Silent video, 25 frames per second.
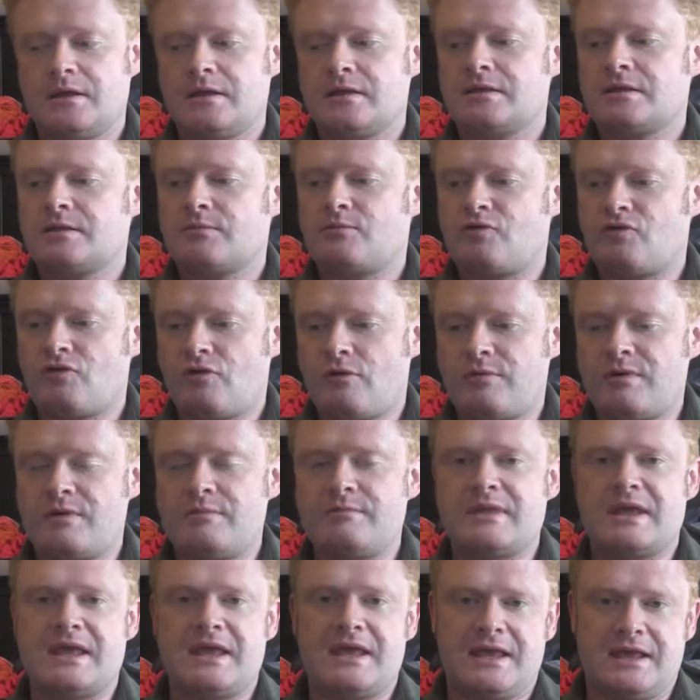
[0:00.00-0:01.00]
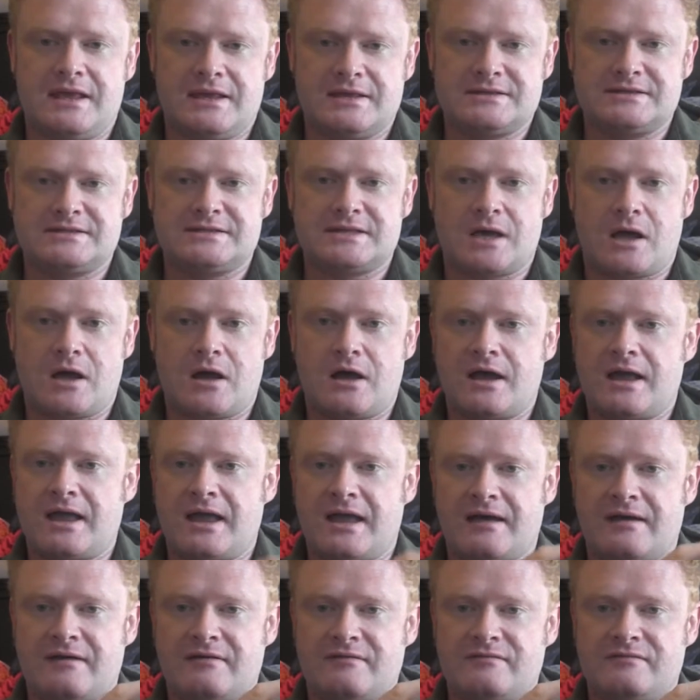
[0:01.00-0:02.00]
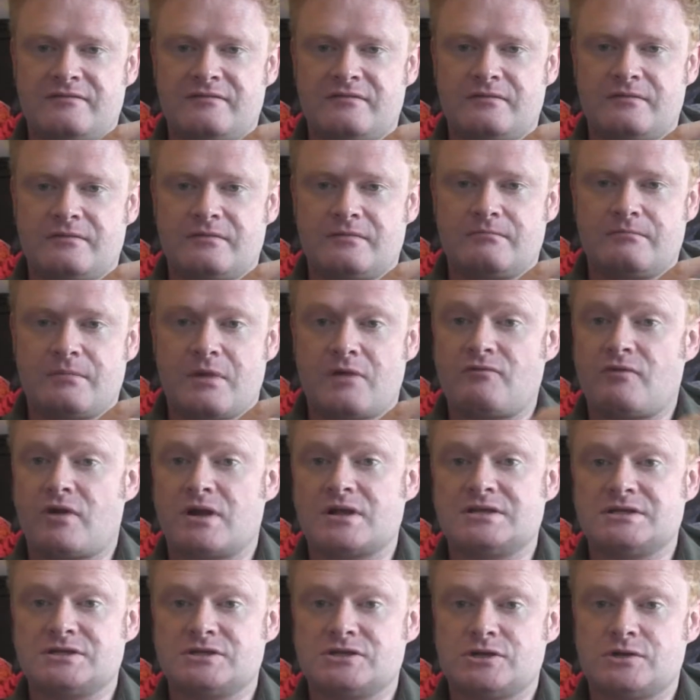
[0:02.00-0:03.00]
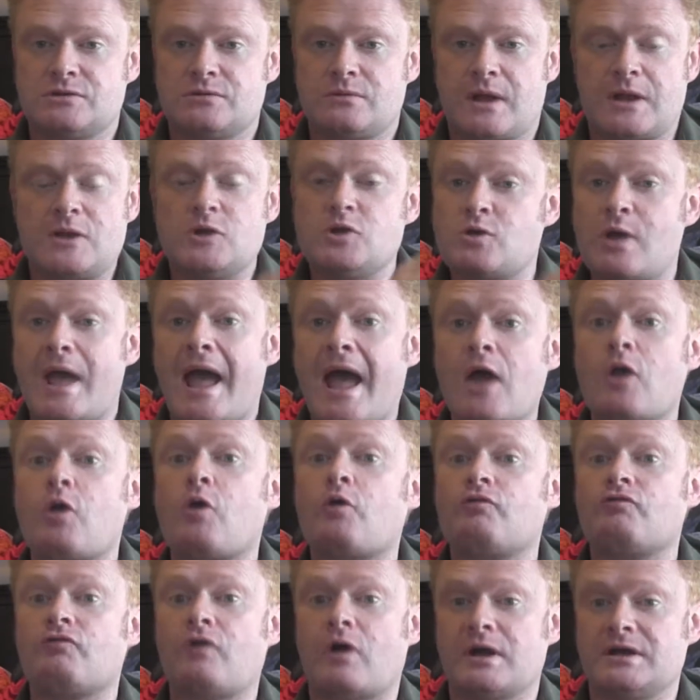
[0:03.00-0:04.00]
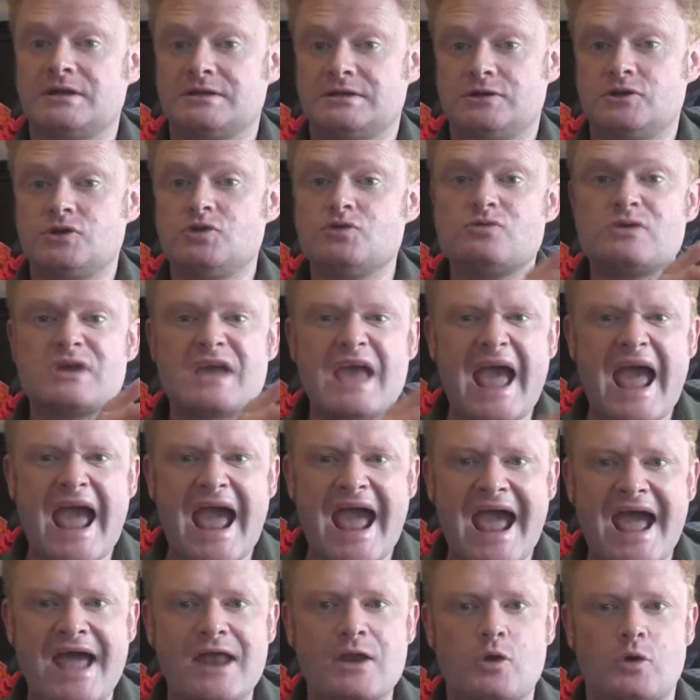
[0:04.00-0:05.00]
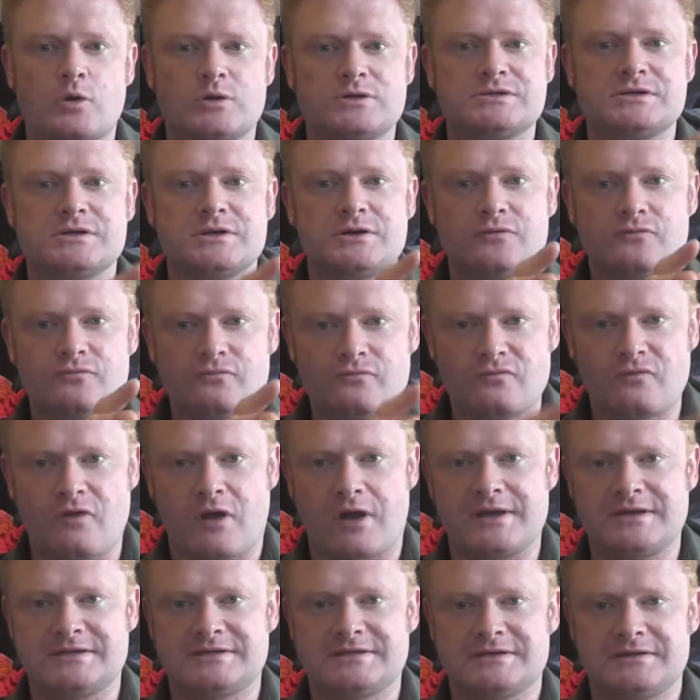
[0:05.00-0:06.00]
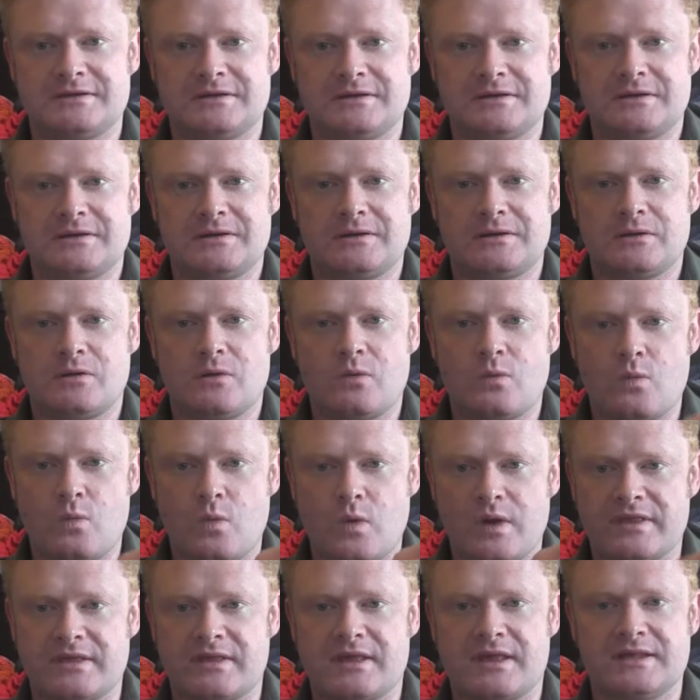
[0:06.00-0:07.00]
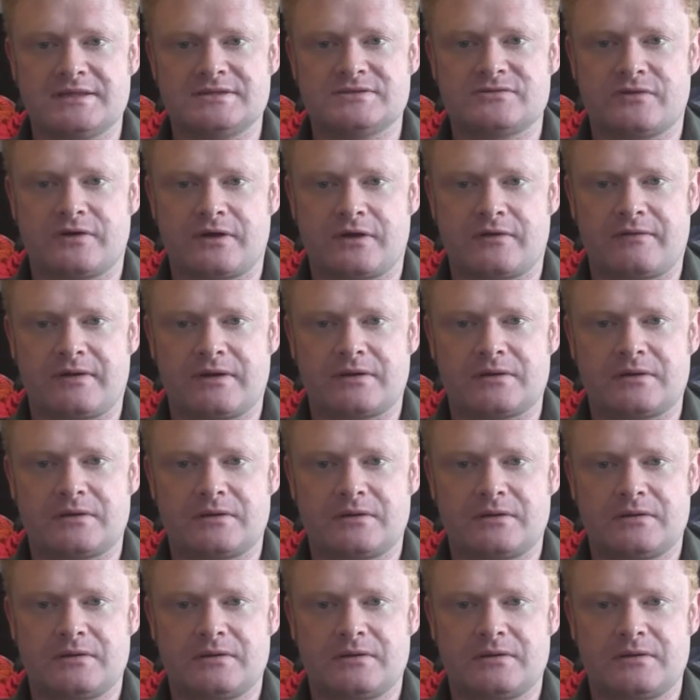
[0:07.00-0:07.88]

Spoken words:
The problem is, I have my writing to do, and you cannot write. You cannot write with kids running around.